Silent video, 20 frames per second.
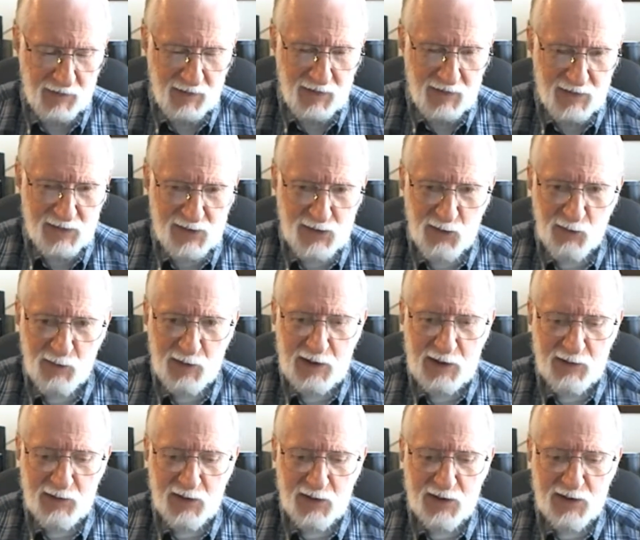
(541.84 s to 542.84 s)
so
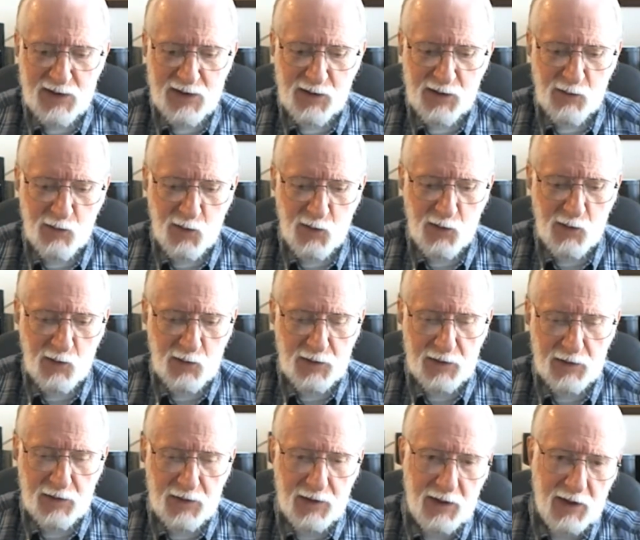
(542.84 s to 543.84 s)
many things in the world,
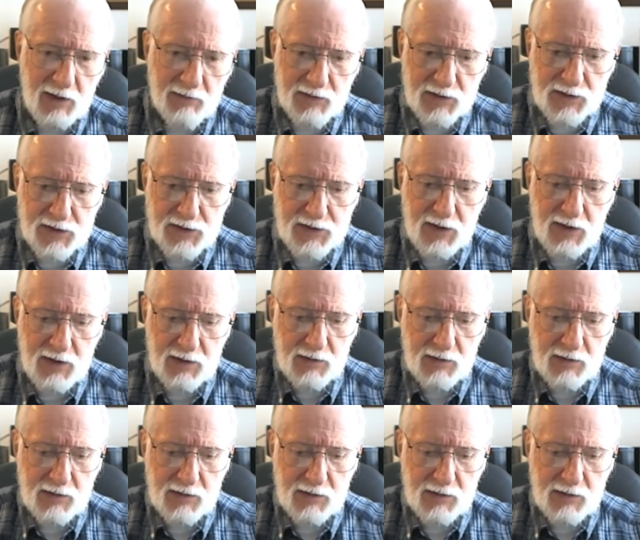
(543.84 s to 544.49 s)
and they have a state